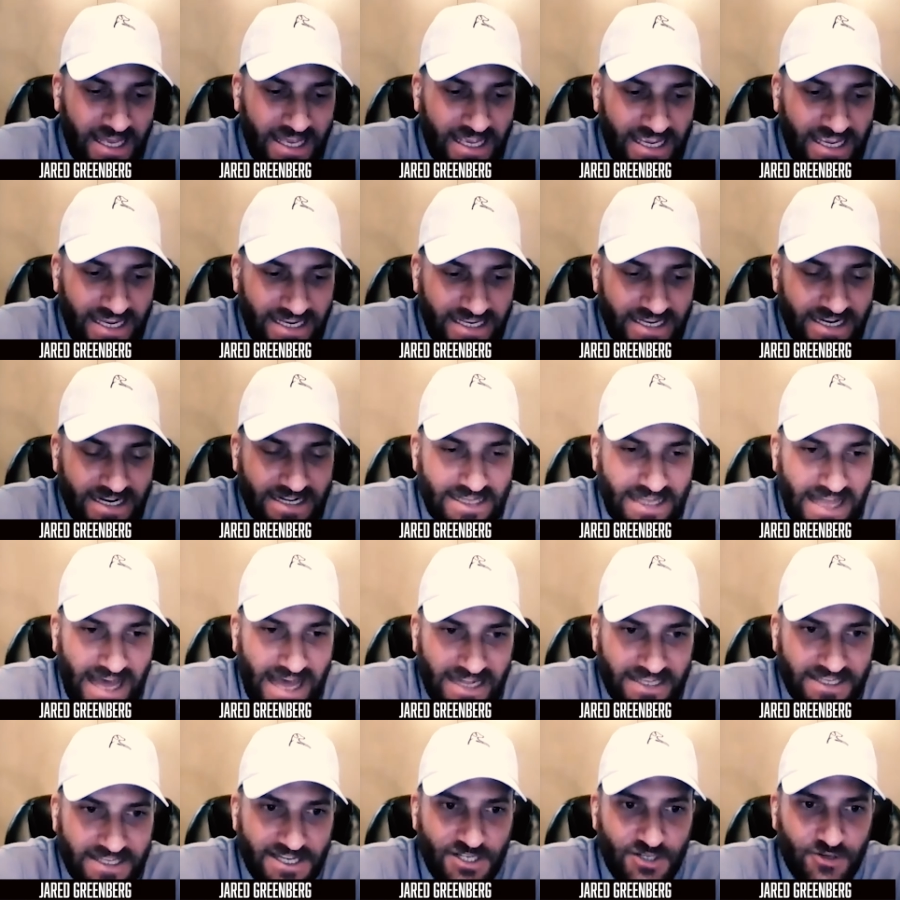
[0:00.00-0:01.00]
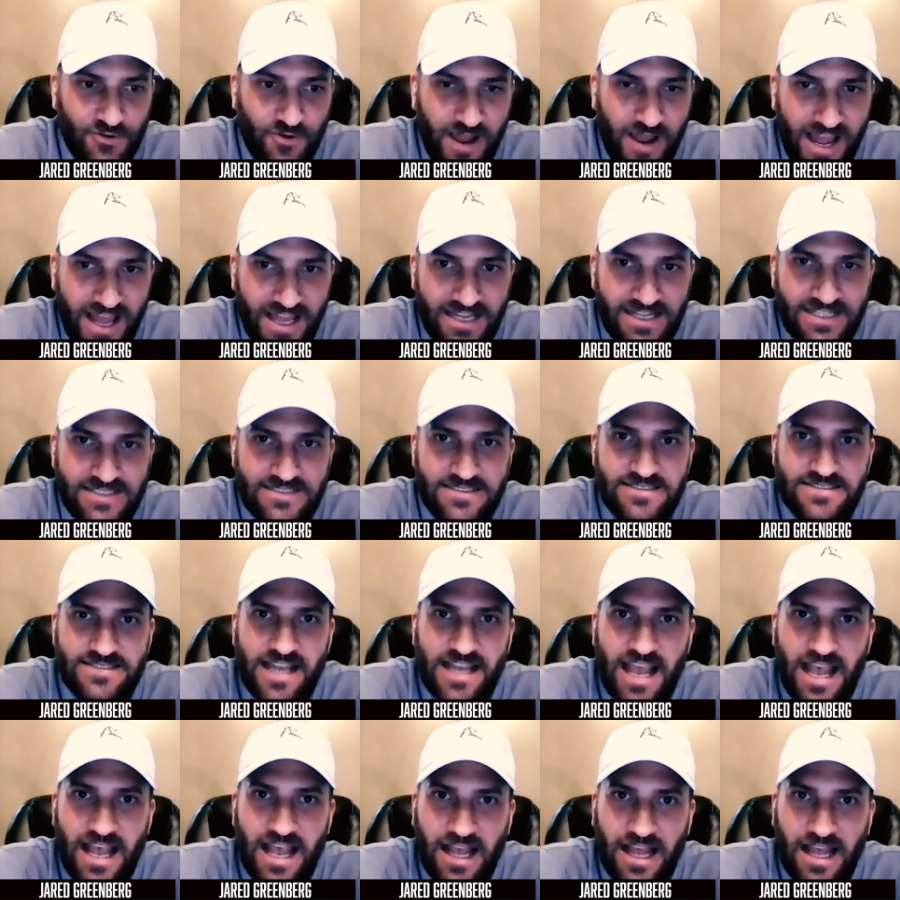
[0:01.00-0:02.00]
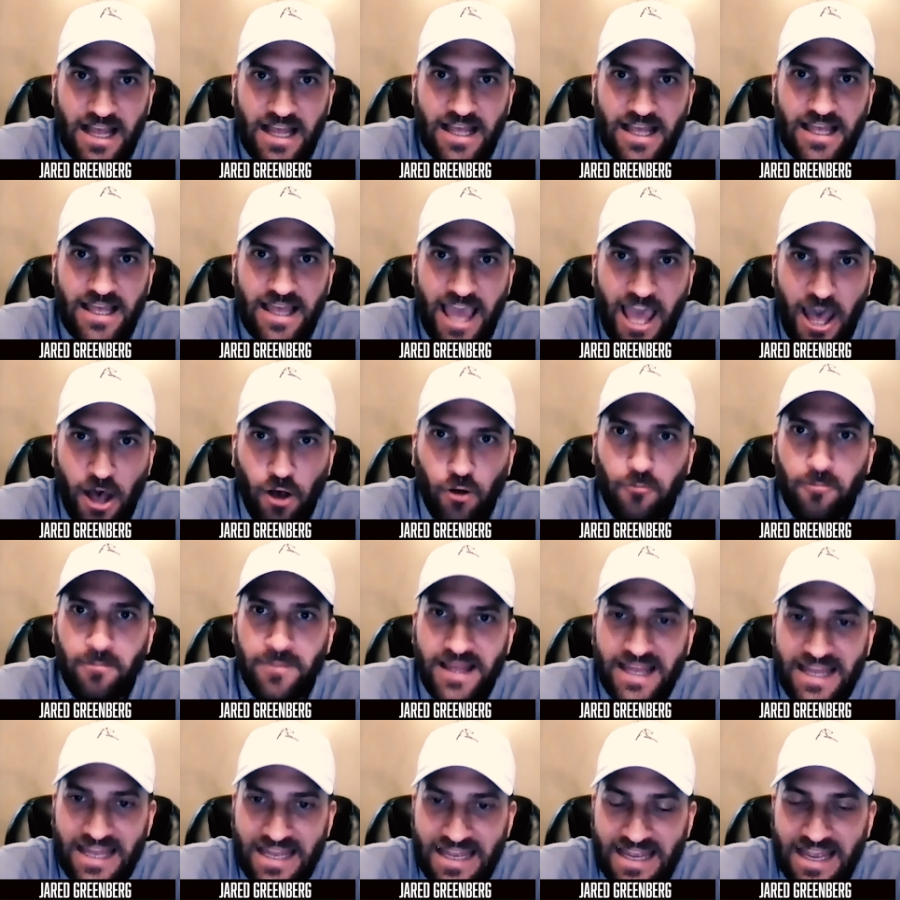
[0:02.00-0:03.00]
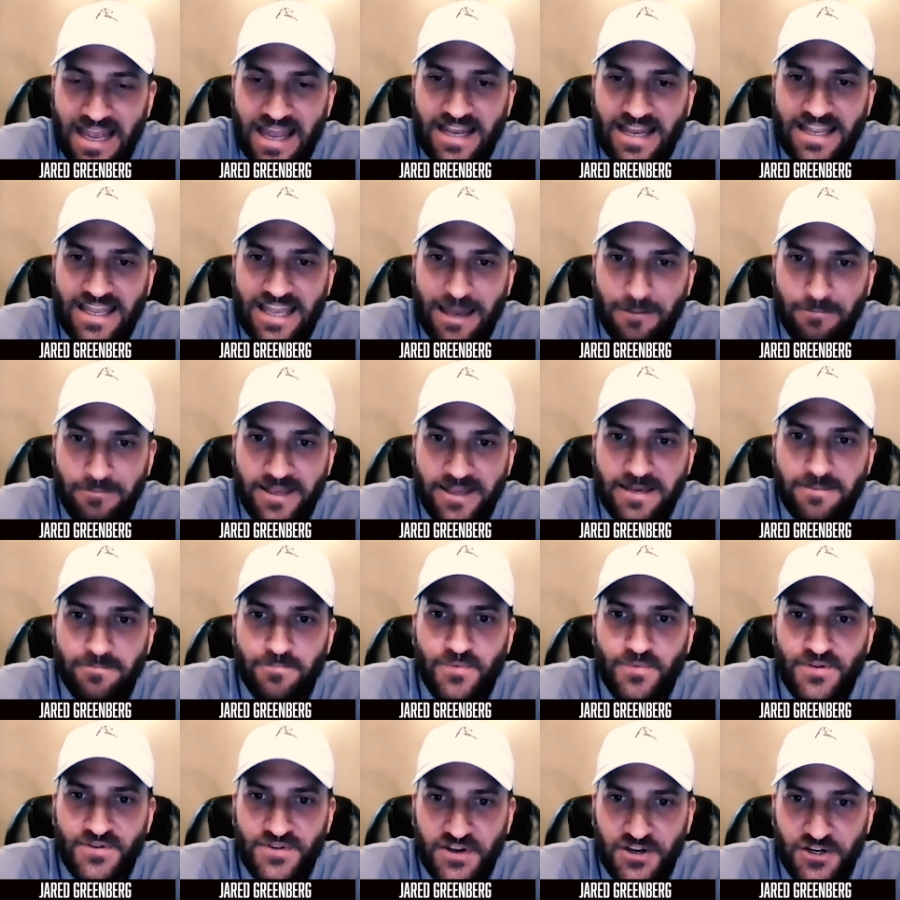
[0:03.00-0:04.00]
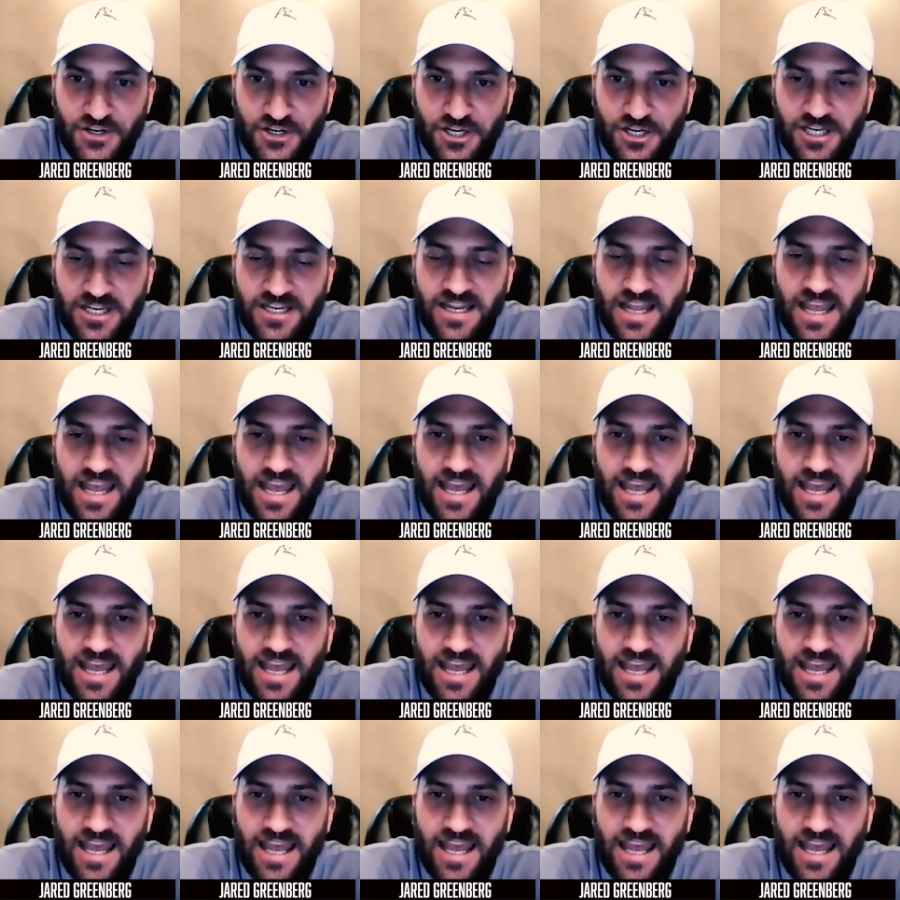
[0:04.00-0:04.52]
he did a lot to try and help me and get me in position.